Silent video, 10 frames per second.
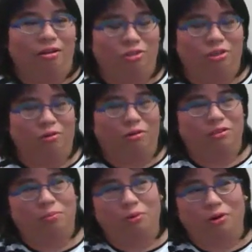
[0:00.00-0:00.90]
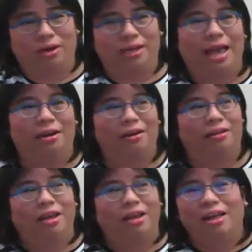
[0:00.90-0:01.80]
just across the border in
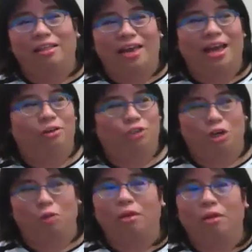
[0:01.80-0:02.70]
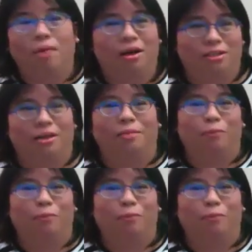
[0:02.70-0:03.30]
Canada, they had a show Little Mosque on